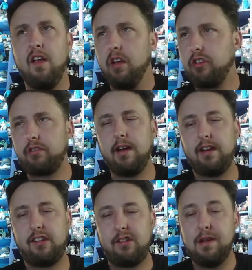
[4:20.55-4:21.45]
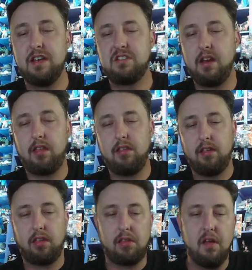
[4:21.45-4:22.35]
strange species,
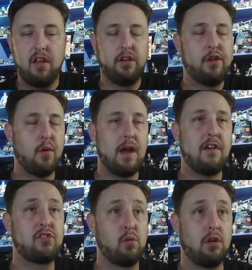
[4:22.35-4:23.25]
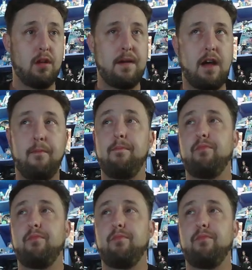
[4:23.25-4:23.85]
is you don't have to worry about,